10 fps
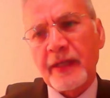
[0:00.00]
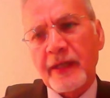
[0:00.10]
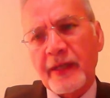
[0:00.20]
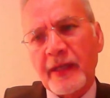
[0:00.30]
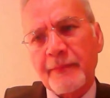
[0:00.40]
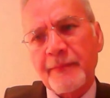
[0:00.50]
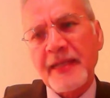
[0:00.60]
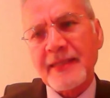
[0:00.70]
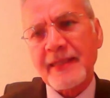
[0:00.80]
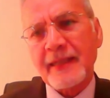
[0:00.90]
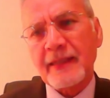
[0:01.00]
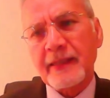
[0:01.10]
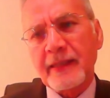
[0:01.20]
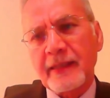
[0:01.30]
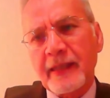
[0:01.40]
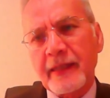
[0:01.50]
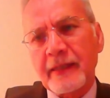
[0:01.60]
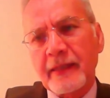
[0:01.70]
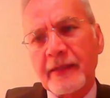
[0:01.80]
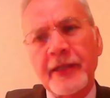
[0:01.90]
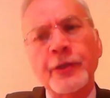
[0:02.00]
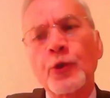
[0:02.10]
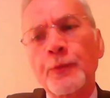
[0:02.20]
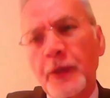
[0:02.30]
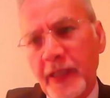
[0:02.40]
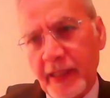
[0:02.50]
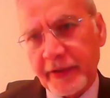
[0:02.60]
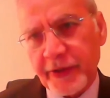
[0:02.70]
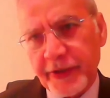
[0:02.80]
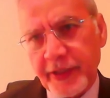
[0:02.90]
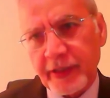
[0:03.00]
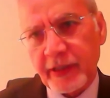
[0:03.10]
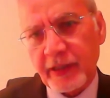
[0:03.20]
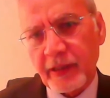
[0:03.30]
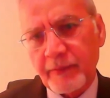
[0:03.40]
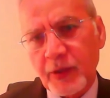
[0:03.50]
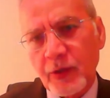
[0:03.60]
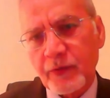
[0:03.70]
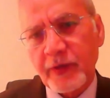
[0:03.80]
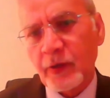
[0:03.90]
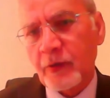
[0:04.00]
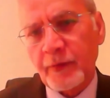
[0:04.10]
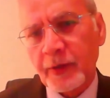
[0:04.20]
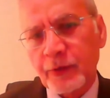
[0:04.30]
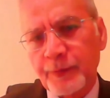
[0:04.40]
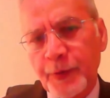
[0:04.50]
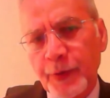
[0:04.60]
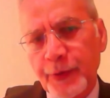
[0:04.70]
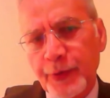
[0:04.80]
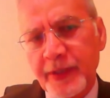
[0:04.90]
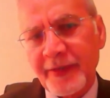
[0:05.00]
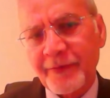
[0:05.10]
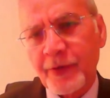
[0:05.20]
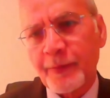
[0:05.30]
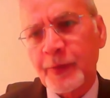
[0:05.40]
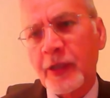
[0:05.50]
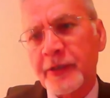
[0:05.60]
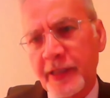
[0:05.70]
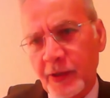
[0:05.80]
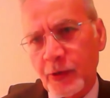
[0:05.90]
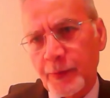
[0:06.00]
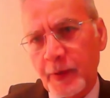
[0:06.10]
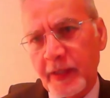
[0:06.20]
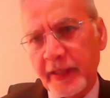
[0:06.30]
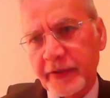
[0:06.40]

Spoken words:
basically renewable electricity, because we don't want to produce them from non-renewable electricity.